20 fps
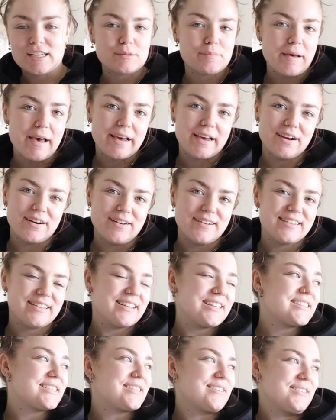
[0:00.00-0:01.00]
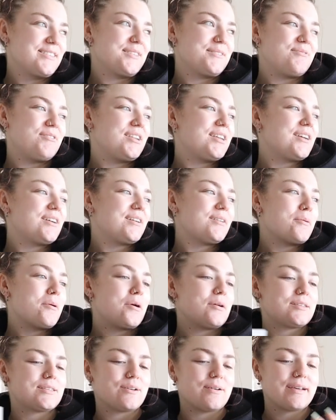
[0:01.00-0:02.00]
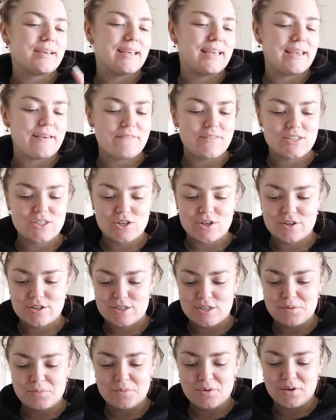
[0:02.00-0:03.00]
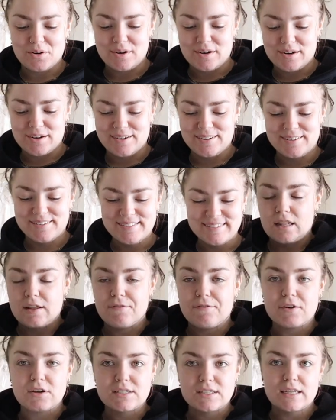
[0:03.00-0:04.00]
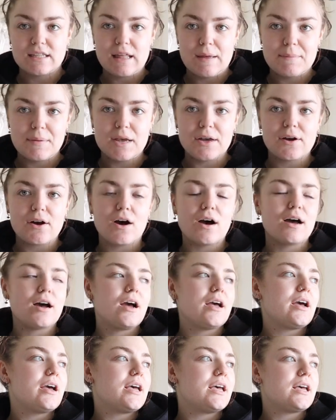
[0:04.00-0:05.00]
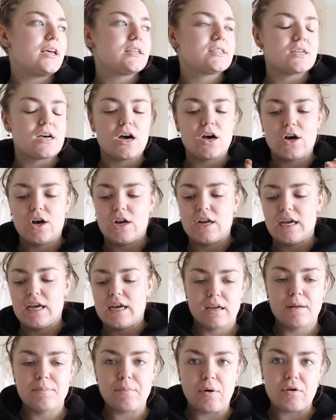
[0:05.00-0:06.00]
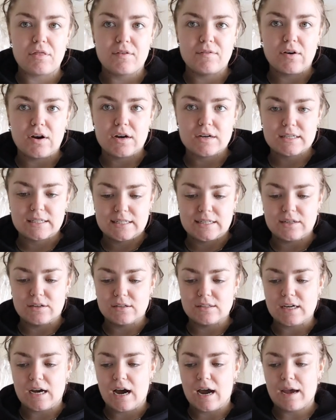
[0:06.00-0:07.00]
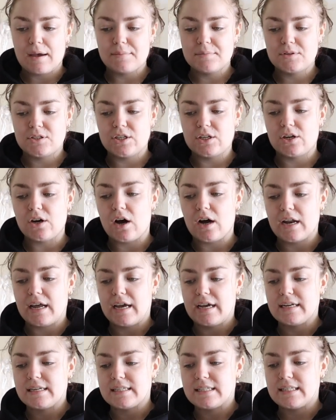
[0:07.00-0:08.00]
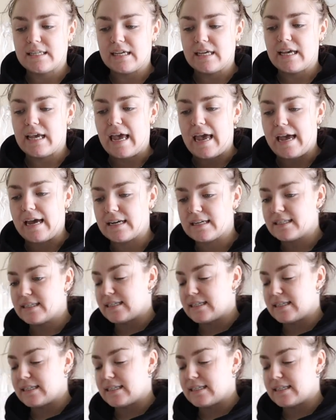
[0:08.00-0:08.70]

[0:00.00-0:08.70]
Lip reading: let's pack it on this YouTube video so I can give it to her tomorrow. The first thing that Mia got is a hoodie in both of our still time. She got it in sea and